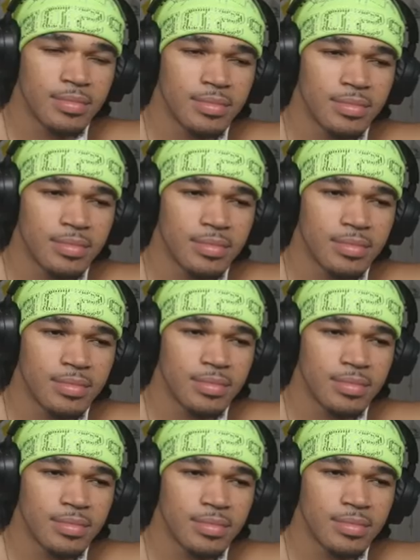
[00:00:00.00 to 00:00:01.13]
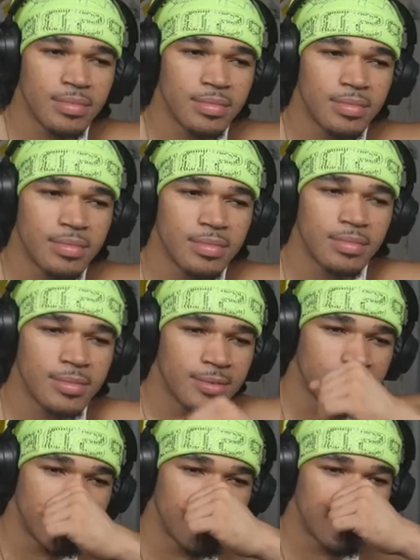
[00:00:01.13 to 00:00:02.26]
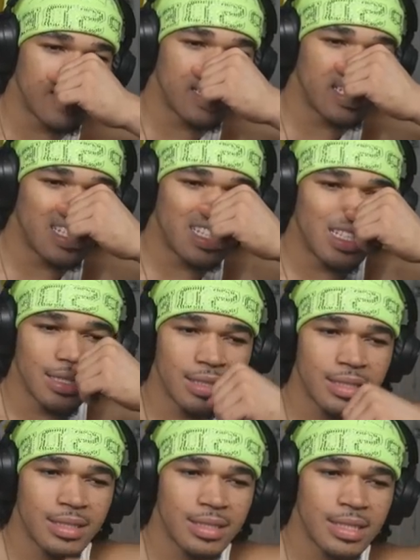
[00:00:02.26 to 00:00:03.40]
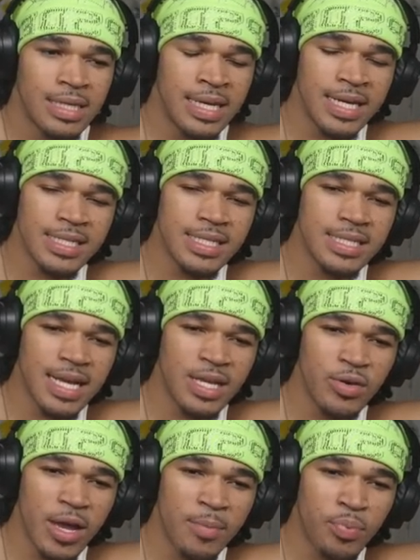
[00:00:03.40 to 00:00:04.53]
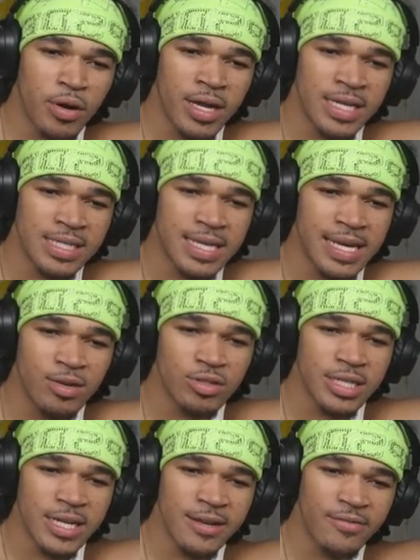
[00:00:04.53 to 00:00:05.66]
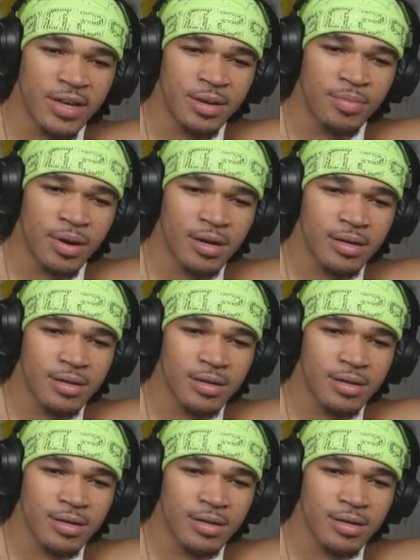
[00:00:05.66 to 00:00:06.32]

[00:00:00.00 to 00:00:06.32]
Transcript: didn't want to do this, but then what's it called? Niggas just said you getting put in a Skeeter Jean vid, bro.